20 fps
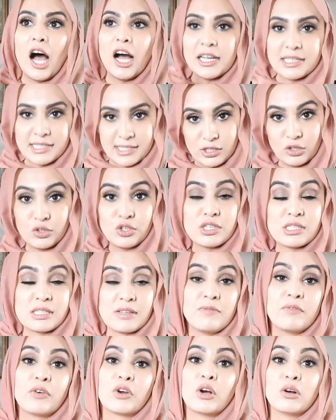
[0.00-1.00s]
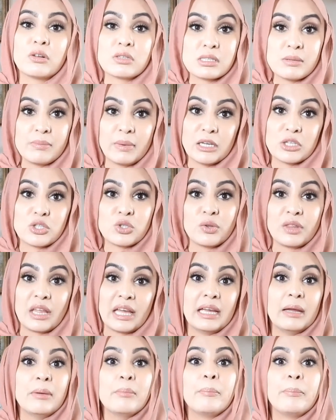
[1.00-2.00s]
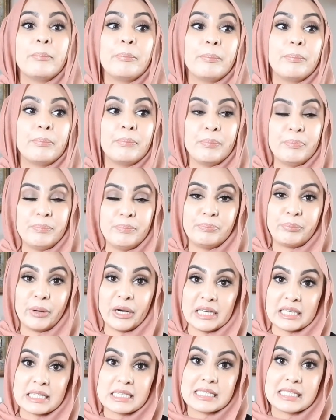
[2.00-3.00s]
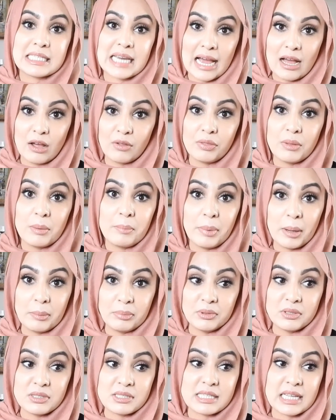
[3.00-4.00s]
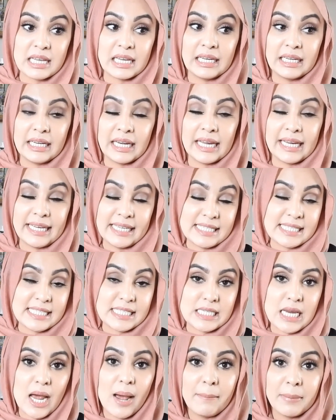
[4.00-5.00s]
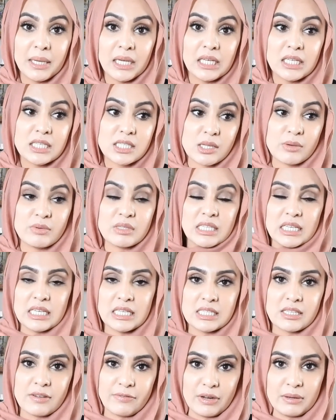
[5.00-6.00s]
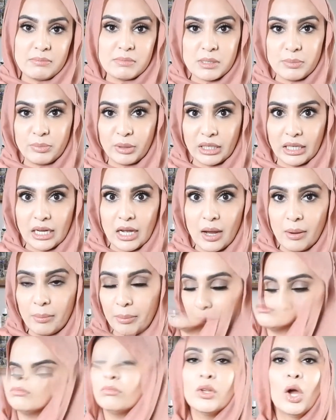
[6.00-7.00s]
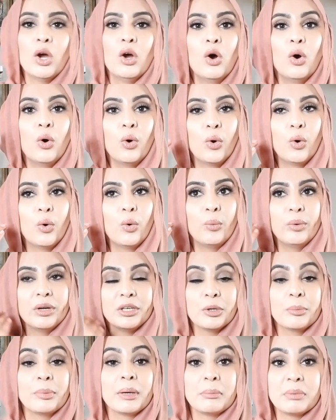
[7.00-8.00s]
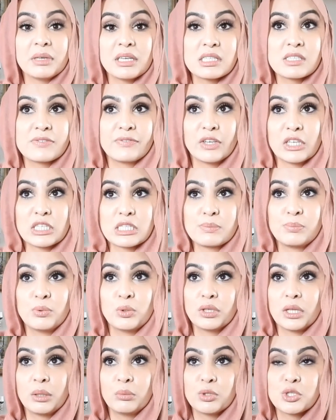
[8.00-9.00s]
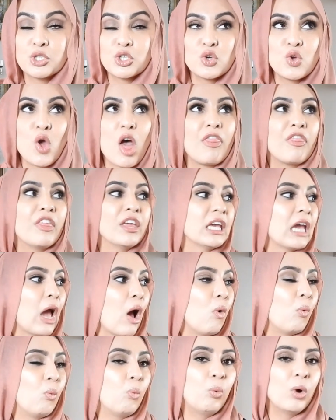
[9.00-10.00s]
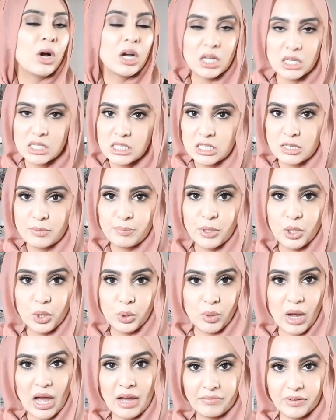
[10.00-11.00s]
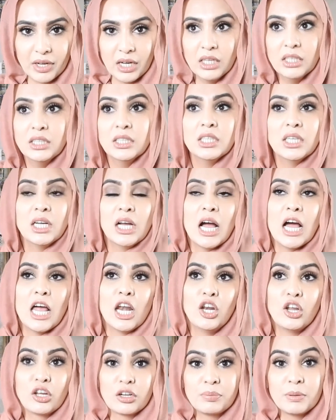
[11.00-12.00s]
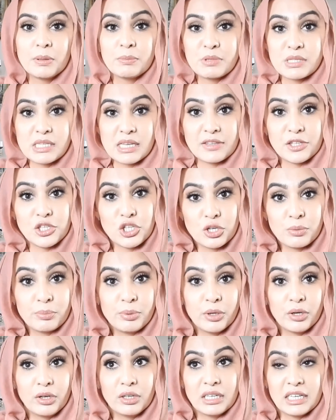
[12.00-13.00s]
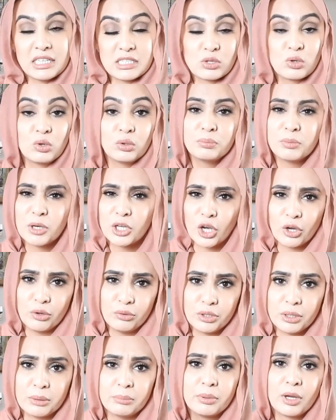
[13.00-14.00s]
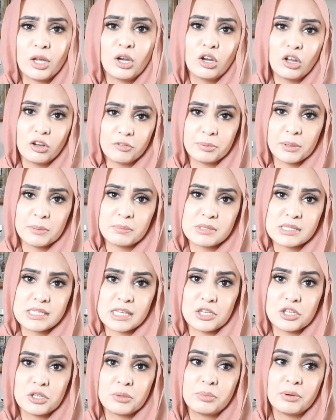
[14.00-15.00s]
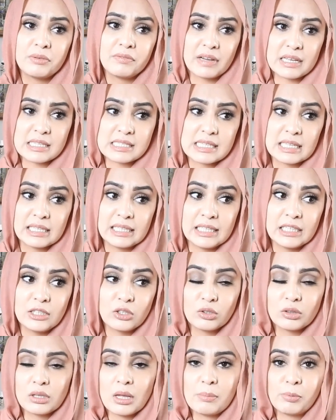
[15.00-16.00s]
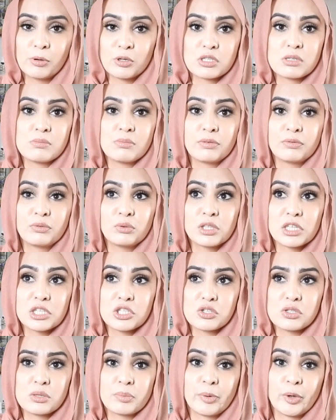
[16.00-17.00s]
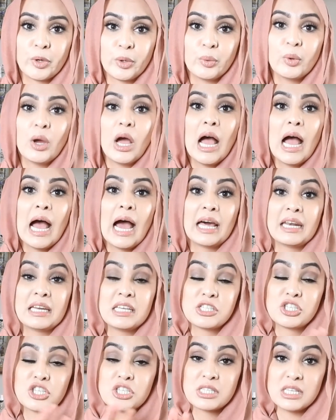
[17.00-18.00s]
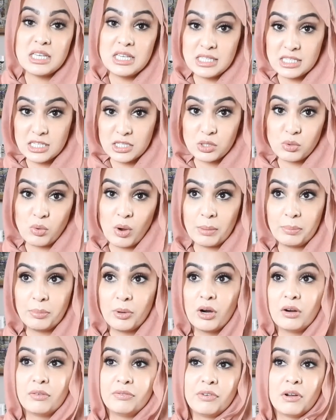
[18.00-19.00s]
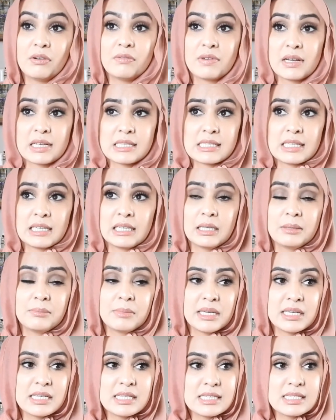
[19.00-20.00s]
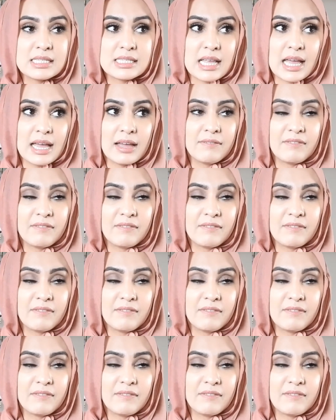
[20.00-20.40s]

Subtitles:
I still use Infocol to make sure that it breaks down the bubbles in his tummy, so it's easier for him to bring it out. When your baby is first born, they will do the worst poo ever. A lot of people say that you can put, it's called meconium, but a lot of people say you can put Vaseline on their bottom before they do the poo, and it's just easier to wipe off. Vaseline is